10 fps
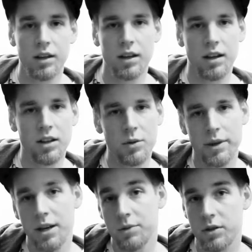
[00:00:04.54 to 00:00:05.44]
Hello, my
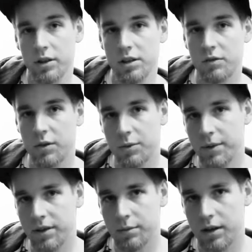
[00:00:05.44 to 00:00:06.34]
name is Kris from the
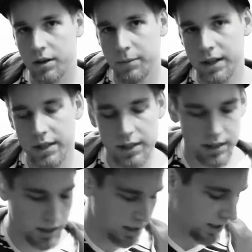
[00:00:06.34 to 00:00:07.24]
Myth of Modern
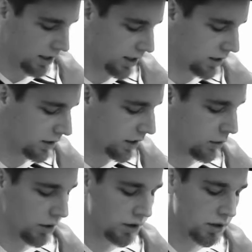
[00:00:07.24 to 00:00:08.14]
Medicine, and today
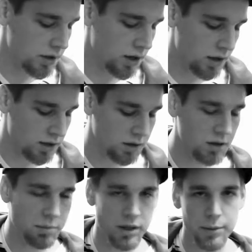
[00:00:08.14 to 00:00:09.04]
we're going to talk a
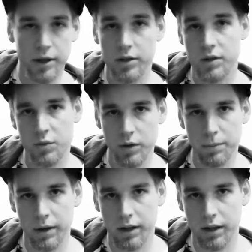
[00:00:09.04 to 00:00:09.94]
little bit about
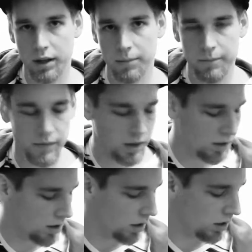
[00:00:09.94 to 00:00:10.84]
sweep picking.
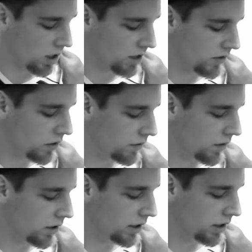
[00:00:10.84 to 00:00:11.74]
A lot of you have
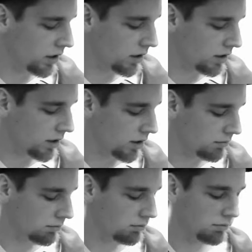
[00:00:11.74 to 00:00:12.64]
already
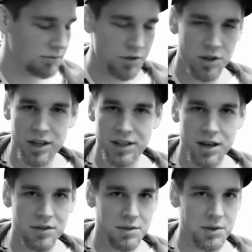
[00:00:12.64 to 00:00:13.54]
checked
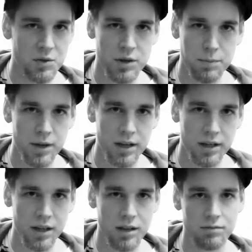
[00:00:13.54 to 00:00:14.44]
out some sweep
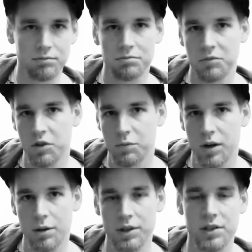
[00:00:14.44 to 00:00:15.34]
picking. You've
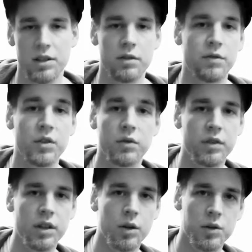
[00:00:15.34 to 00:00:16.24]
probably seen a few
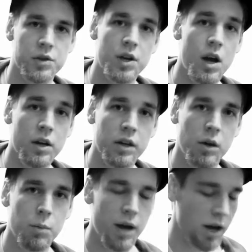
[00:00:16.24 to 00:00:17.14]
videos
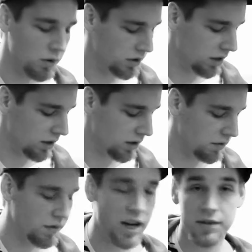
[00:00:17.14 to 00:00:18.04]
talking about the
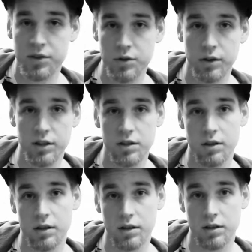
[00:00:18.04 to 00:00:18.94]
5-string
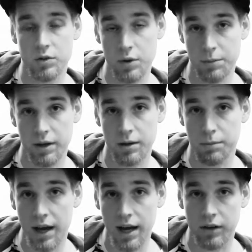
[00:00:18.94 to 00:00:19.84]
sweep picking
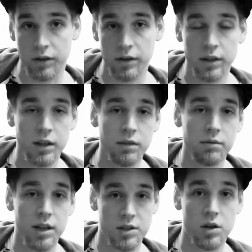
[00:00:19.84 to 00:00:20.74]
pattern.
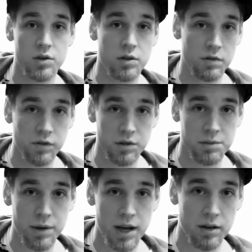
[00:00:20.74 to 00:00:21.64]
It's also the
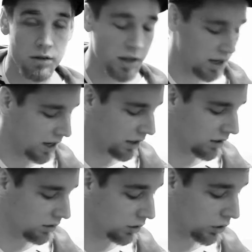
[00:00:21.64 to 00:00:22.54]
first pattern that
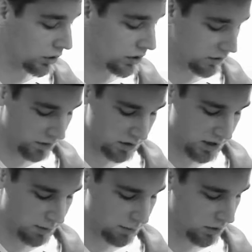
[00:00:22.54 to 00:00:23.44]
I learned. For
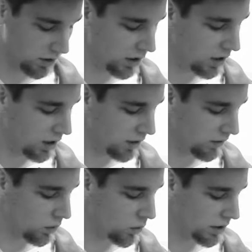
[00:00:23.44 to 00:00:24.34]
example,
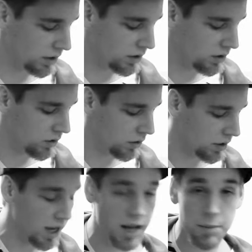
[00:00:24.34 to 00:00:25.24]
if you wanted to do
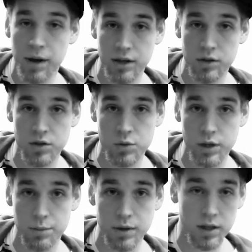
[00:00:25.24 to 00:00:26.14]
an A minor
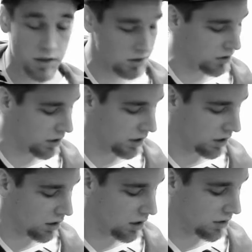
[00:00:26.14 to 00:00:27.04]
sweep
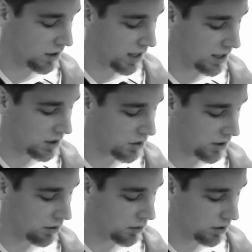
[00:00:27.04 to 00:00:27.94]
starting on the A
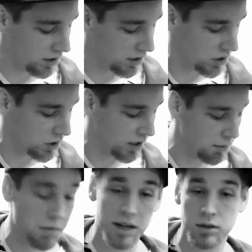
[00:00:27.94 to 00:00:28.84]
string through the E string,
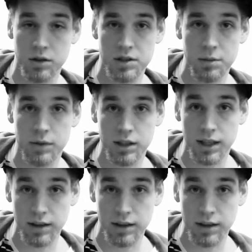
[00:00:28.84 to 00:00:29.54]
it might look something like